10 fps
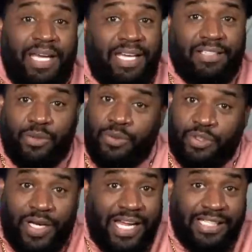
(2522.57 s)
to be a man
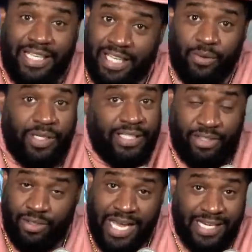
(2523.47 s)
through trial and
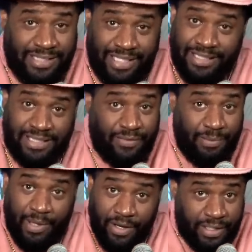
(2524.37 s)
error in the United
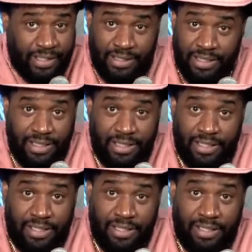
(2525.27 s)
States of America.
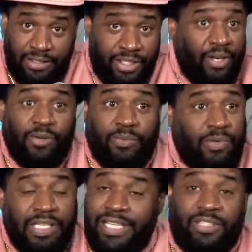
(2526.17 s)
You
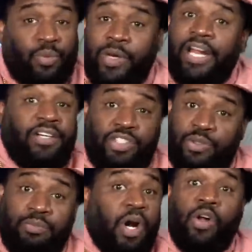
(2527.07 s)
don't. It's
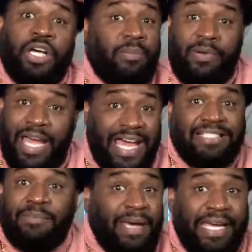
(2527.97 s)
rare that you brought up
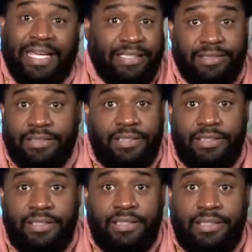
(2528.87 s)
as a man.
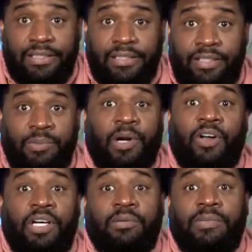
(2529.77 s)
Mm.
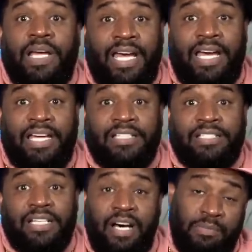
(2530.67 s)
You brought up
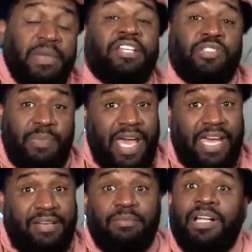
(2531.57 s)
as a bitch
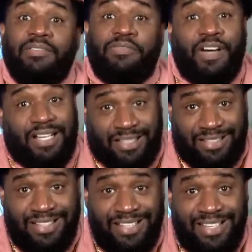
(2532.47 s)
made
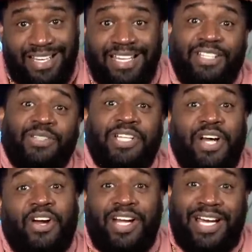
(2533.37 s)
motherfucker, and
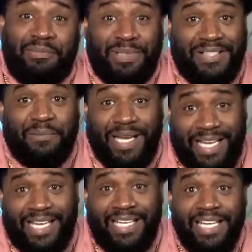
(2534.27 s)
you learn how to be a
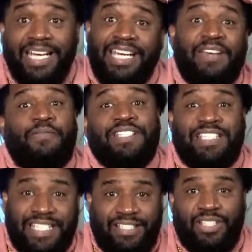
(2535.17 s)
man
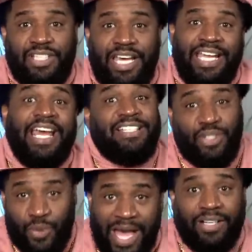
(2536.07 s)
if it's in you and
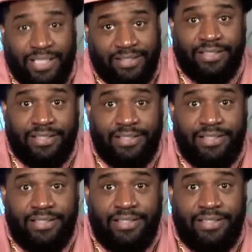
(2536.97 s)
as you out here.